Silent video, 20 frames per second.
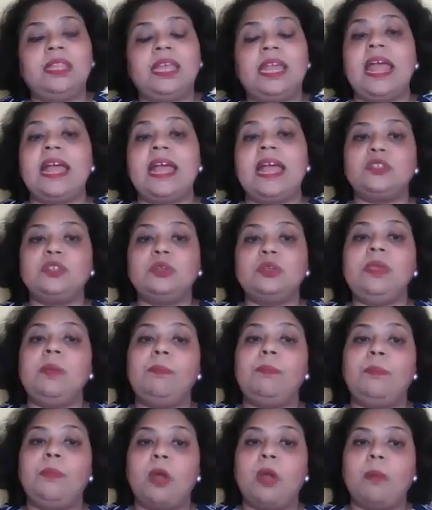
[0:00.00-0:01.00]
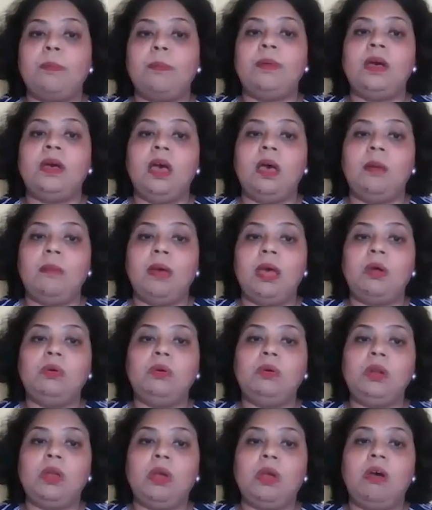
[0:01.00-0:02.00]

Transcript: there has to be a proper amount